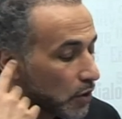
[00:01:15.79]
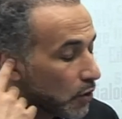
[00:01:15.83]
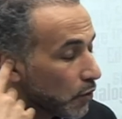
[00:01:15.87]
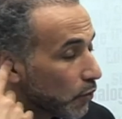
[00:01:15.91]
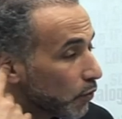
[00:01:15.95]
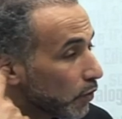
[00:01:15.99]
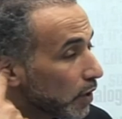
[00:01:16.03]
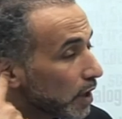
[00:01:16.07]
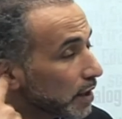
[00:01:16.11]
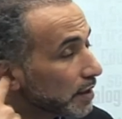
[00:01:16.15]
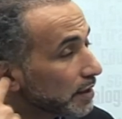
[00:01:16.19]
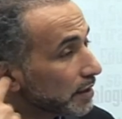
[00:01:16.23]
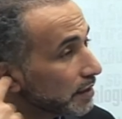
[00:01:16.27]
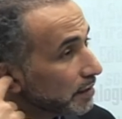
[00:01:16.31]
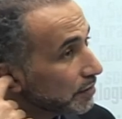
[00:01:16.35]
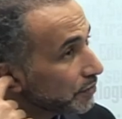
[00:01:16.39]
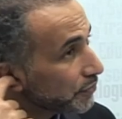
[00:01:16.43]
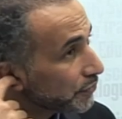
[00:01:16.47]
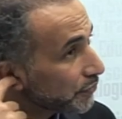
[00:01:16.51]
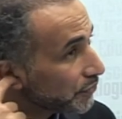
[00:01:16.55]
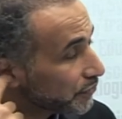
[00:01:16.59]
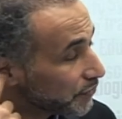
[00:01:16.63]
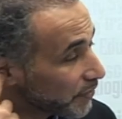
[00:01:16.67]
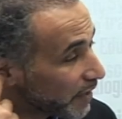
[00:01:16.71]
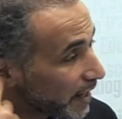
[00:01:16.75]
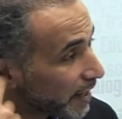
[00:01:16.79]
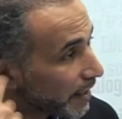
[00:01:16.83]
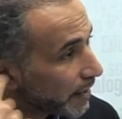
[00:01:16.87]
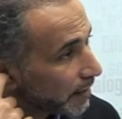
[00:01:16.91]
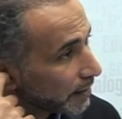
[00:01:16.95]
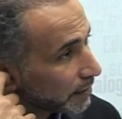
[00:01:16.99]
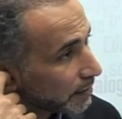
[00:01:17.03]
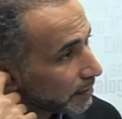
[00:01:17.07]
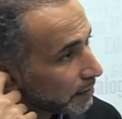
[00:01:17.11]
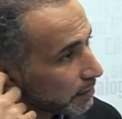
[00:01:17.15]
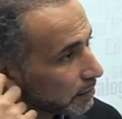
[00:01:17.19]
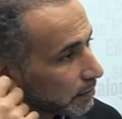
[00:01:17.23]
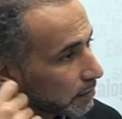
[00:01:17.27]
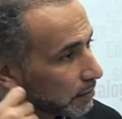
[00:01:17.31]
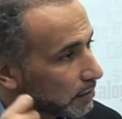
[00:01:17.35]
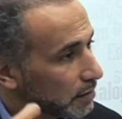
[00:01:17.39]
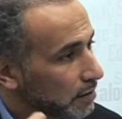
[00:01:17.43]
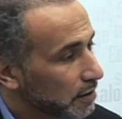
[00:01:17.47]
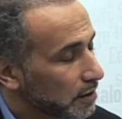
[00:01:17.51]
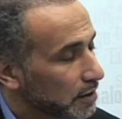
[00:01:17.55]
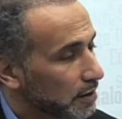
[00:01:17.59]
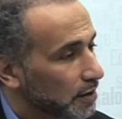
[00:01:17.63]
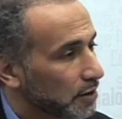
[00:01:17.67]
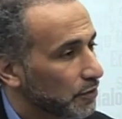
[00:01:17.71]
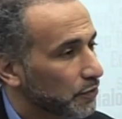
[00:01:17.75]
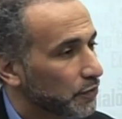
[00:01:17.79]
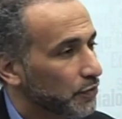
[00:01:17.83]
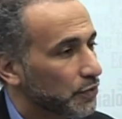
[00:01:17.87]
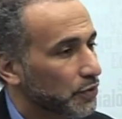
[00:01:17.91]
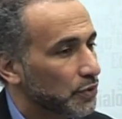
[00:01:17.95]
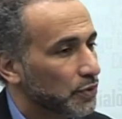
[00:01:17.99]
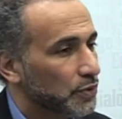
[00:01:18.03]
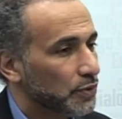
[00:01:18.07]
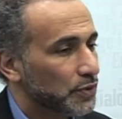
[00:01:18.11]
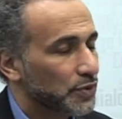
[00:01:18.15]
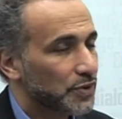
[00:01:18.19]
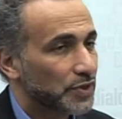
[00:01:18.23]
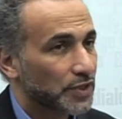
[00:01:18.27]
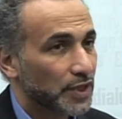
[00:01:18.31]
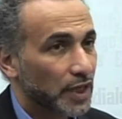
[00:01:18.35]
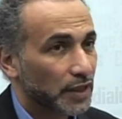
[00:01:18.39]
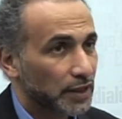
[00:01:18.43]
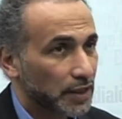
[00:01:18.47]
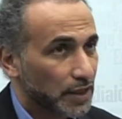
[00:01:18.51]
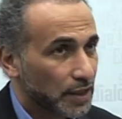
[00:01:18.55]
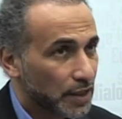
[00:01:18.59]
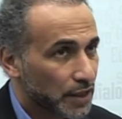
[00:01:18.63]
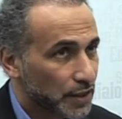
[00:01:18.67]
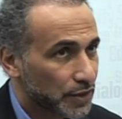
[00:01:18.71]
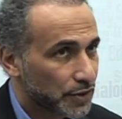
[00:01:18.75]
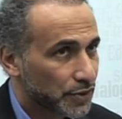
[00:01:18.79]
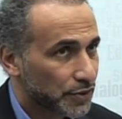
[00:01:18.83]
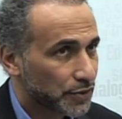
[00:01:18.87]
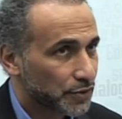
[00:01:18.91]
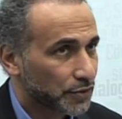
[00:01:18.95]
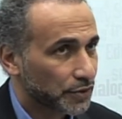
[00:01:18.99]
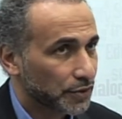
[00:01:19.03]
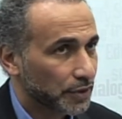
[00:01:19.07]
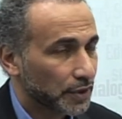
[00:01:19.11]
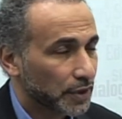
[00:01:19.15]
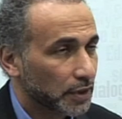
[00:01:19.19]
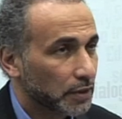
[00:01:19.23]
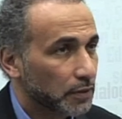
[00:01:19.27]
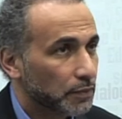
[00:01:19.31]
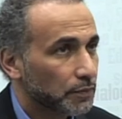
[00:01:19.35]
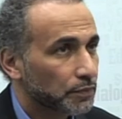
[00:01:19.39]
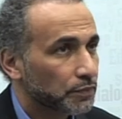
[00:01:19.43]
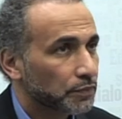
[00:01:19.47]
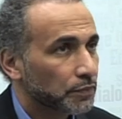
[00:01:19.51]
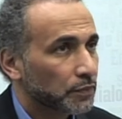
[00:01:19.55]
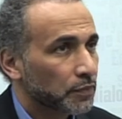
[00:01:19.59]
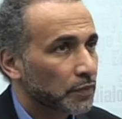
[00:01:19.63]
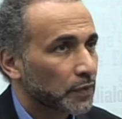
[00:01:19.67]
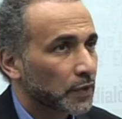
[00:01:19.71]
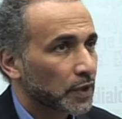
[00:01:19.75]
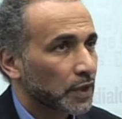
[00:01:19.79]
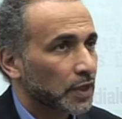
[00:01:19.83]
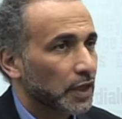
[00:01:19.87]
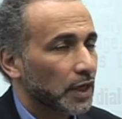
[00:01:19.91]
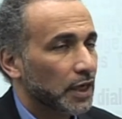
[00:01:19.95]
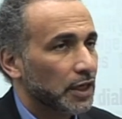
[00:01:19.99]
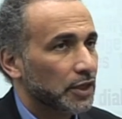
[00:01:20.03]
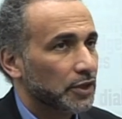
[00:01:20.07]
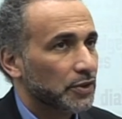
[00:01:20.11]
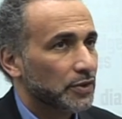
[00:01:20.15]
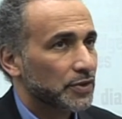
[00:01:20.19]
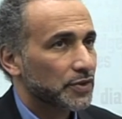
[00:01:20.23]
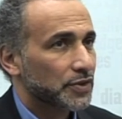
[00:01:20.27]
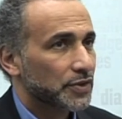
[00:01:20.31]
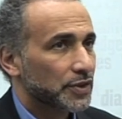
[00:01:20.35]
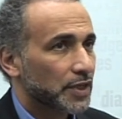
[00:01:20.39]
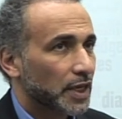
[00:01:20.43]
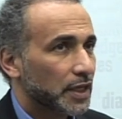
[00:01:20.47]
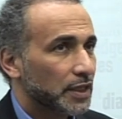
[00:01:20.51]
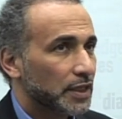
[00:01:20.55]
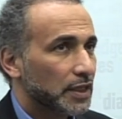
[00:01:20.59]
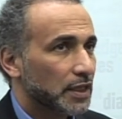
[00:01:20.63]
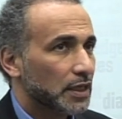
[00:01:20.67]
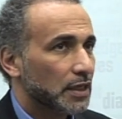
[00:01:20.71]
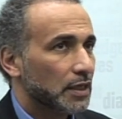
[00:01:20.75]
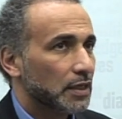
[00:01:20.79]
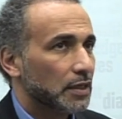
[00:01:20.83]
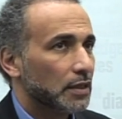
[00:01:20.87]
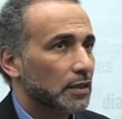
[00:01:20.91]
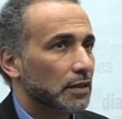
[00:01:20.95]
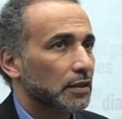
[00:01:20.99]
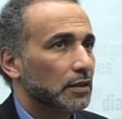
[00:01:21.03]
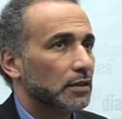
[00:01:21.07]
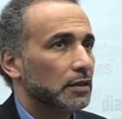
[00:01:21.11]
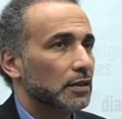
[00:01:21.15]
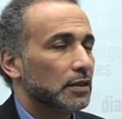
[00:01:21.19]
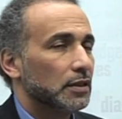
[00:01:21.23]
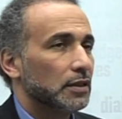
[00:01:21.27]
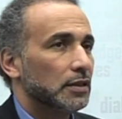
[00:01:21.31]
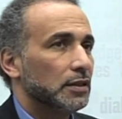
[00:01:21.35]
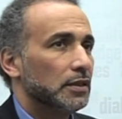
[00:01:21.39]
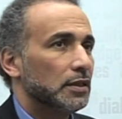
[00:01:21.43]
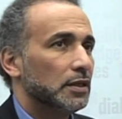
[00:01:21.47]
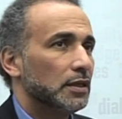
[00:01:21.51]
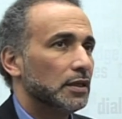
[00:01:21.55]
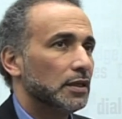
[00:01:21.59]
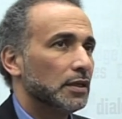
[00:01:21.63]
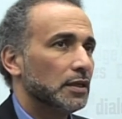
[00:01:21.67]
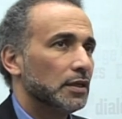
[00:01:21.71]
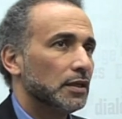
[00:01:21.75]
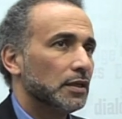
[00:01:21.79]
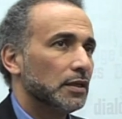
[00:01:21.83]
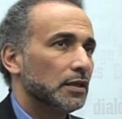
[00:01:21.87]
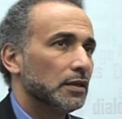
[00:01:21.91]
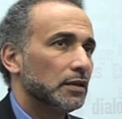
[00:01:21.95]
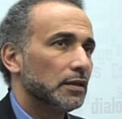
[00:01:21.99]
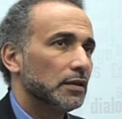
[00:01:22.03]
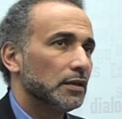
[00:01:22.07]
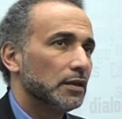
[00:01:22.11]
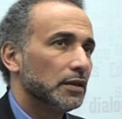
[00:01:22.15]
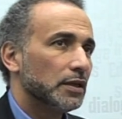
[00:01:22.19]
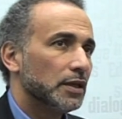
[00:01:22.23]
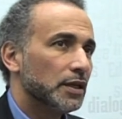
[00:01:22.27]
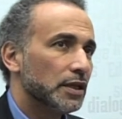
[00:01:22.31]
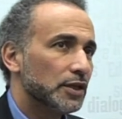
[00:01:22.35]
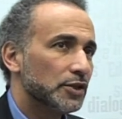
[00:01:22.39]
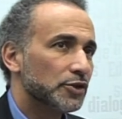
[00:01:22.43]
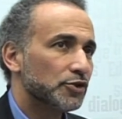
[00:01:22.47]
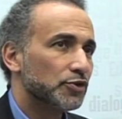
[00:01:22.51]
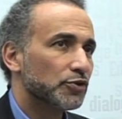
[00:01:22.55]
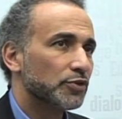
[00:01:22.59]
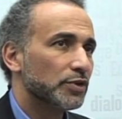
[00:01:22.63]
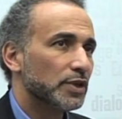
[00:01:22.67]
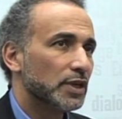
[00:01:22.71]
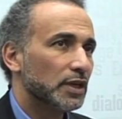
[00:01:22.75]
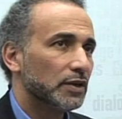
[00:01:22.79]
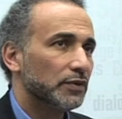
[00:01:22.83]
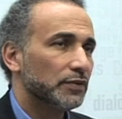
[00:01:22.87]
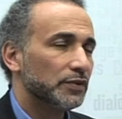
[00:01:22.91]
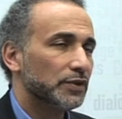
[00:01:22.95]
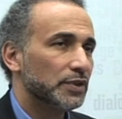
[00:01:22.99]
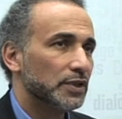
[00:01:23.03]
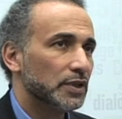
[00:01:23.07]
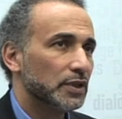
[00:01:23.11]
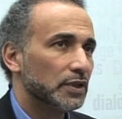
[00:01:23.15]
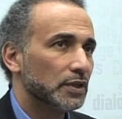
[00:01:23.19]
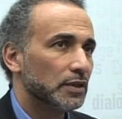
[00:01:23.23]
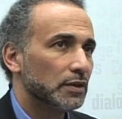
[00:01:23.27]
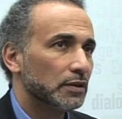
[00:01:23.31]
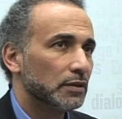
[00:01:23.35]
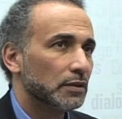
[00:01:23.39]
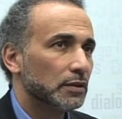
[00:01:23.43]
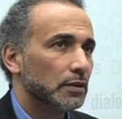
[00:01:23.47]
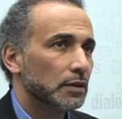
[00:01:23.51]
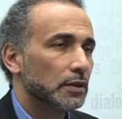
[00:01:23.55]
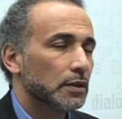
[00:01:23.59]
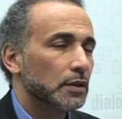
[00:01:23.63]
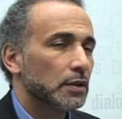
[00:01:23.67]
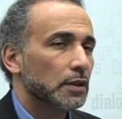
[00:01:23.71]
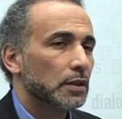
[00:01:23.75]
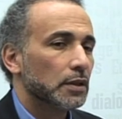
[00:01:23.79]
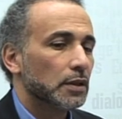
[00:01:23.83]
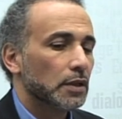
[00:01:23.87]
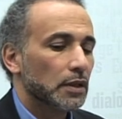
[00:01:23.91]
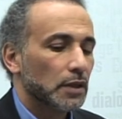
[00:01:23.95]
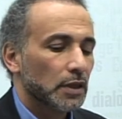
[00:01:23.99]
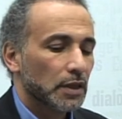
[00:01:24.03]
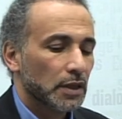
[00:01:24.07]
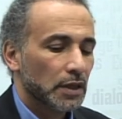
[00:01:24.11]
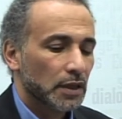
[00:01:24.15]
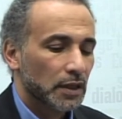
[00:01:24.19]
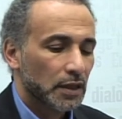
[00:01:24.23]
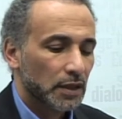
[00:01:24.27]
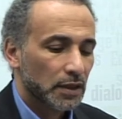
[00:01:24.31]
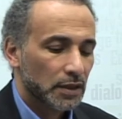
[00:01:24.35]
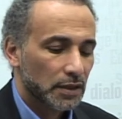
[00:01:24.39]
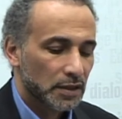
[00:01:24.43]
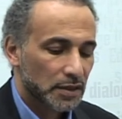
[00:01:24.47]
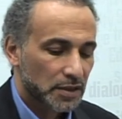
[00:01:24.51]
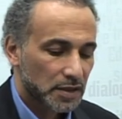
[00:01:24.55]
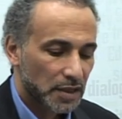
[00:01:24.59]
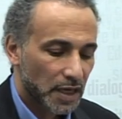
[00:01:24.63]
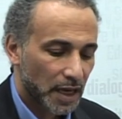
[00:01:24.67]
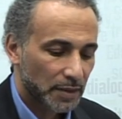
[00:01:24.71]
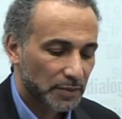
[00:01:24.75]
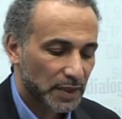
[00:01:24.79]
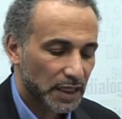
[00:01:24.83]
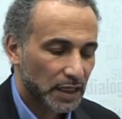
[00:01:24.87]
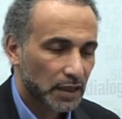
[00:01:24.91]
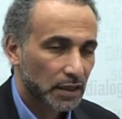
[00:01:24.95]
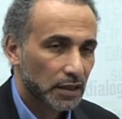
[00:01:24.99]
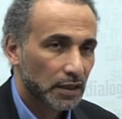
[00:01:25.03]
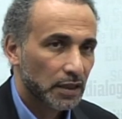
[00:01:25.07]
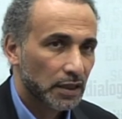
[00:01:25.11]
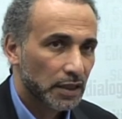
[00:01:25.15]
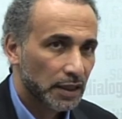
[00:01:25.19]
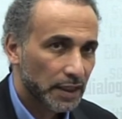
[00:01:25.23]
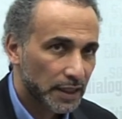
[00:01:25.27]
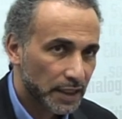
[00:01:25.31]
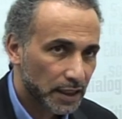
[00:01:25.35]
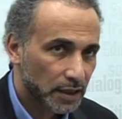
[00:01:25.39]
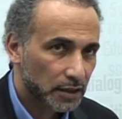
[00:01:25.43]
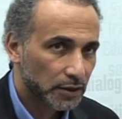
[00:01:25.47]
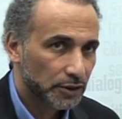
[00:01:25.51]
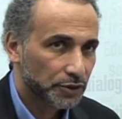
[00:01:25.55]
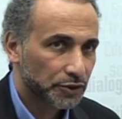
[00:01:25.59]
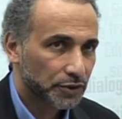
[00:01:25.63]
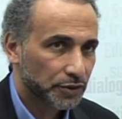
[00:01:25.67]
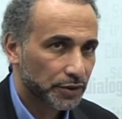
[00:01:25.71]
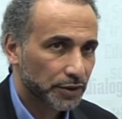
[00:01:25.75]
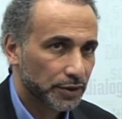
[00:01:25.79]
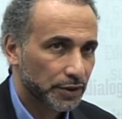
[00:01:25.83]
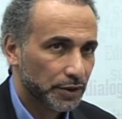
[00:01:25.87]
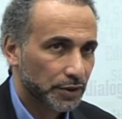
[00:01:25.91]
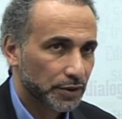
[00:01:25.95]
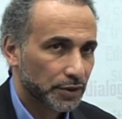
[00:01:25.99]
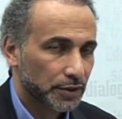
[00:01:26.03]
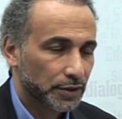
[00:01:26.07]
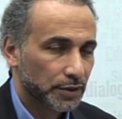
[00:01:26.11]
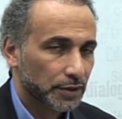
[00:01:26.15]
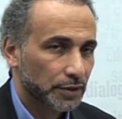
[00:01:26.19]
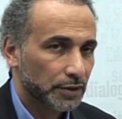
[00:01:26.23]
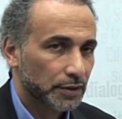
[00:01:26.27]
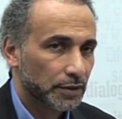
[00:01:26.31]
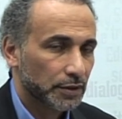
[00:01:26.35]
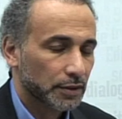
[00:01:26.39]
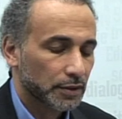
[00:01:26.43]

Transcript: While in fact, if you study history and you study the history of the uh, Islamic legal tradition,